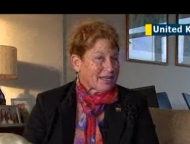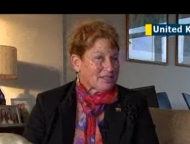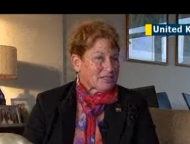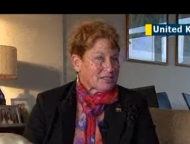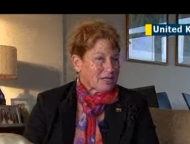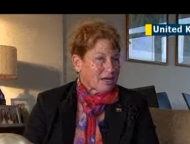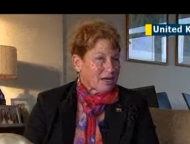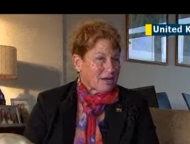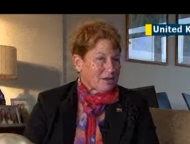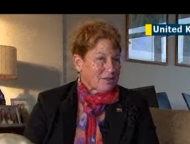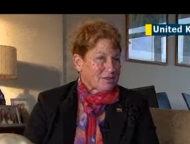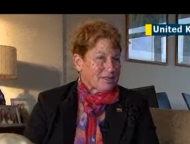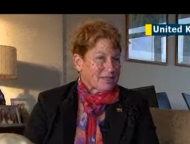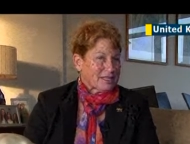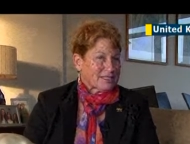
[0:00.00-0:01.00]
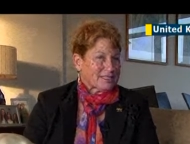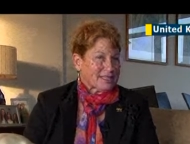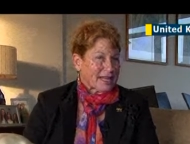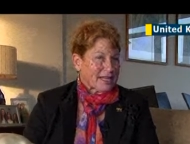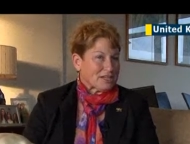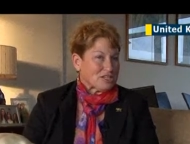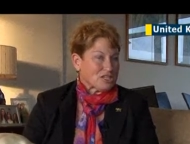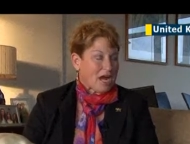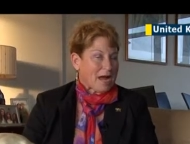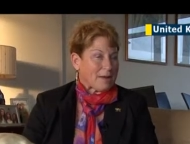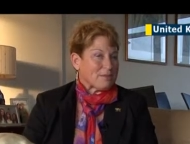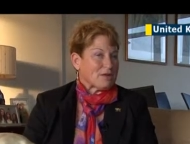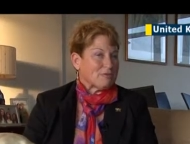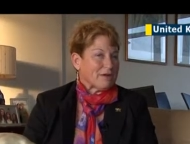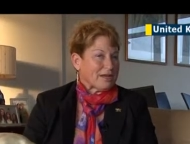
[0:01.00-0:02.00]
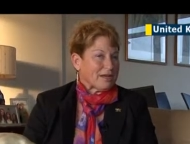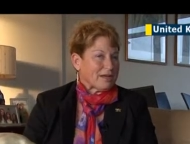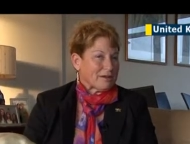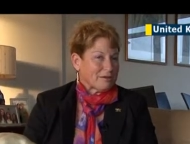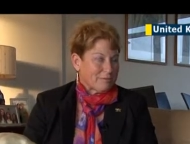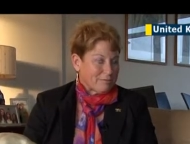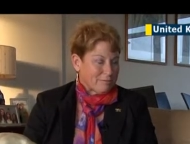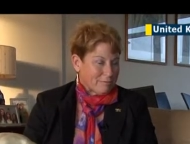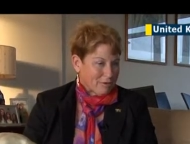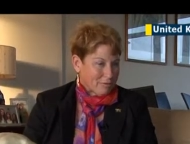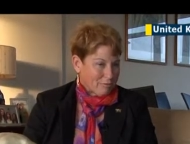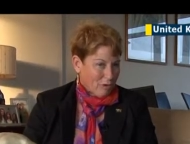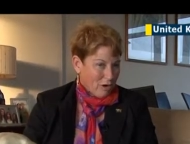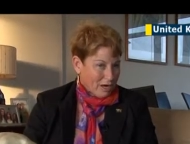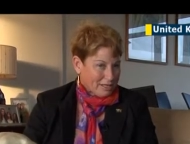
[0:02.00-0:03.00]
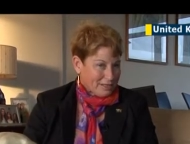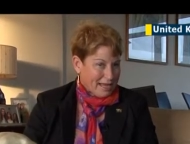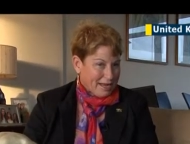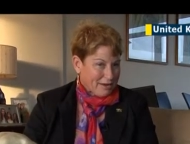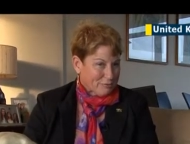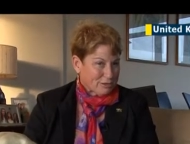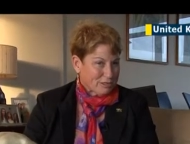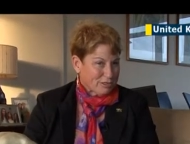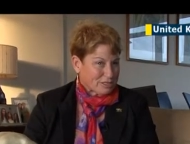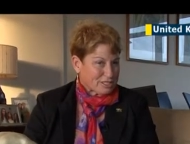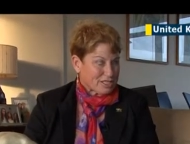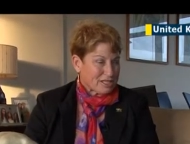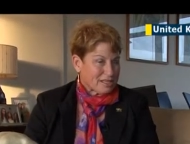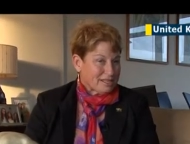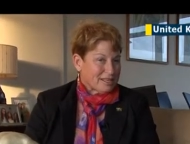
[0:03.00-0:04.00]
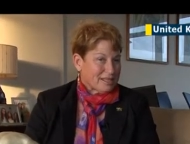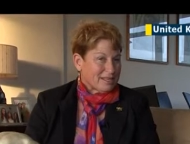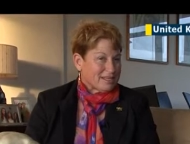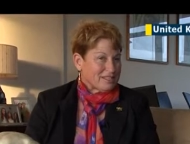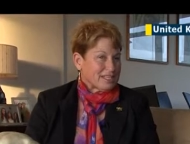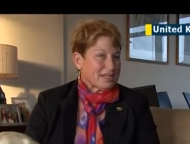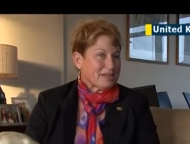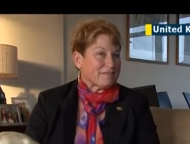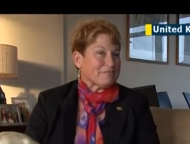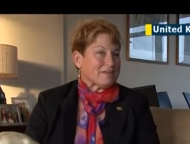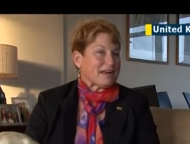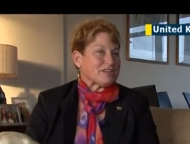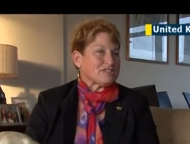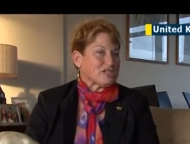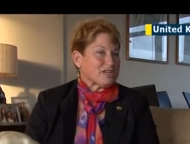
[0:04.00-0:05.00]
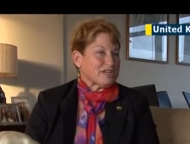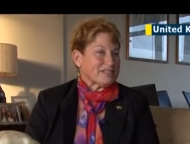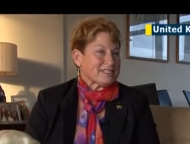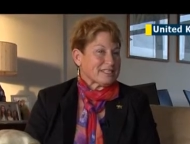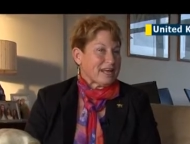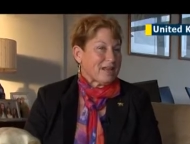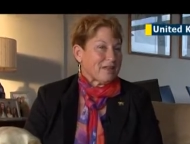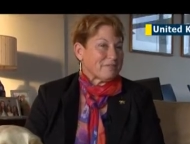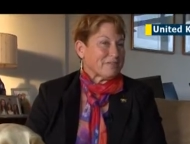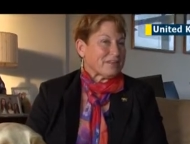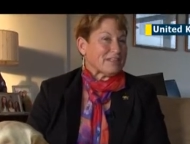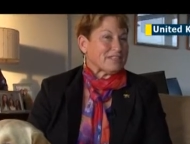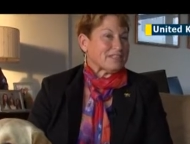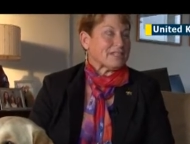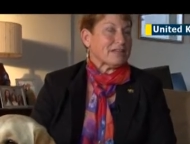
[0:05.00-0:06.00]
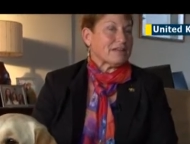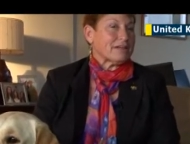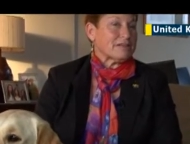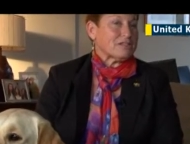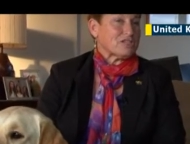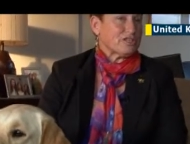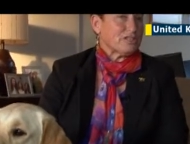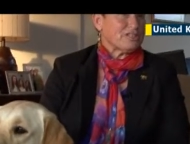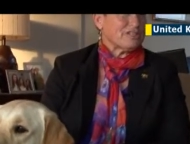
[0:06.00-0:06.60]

And uh, the second time that we walked that route, Dinka found it herself and uh,